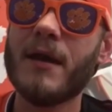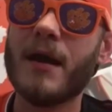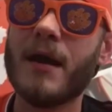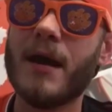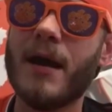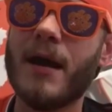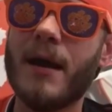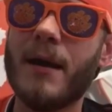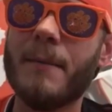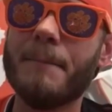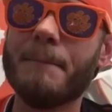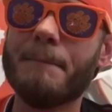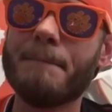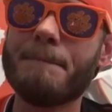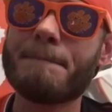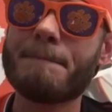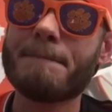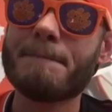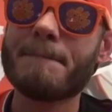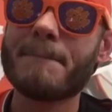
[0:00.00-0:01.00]

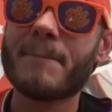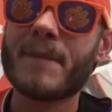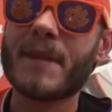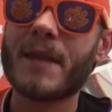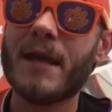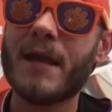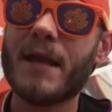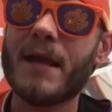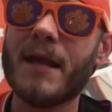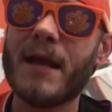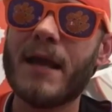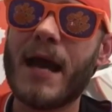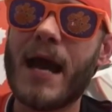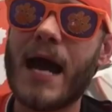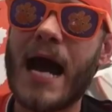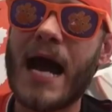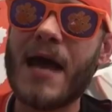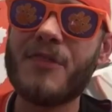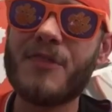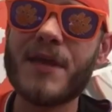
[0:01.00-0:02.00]

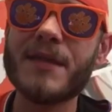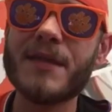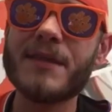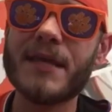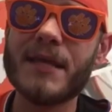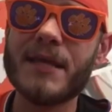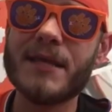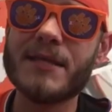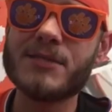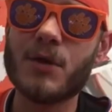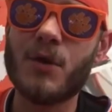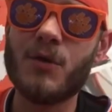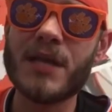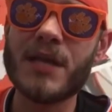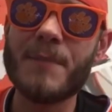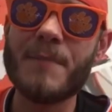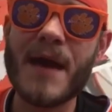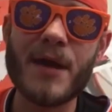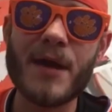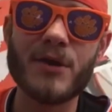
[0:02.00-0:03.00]
I think that it's only a
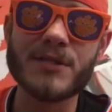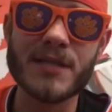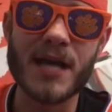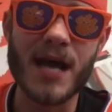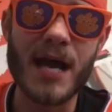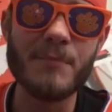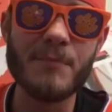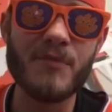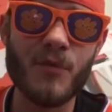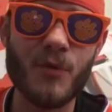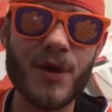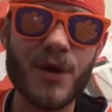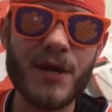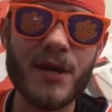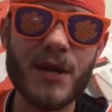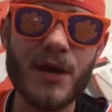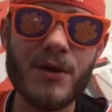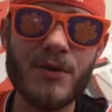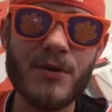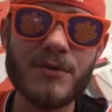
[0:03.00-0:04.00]
matter of time before he
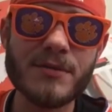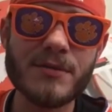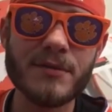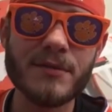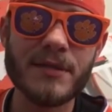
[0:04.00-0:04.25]
goes.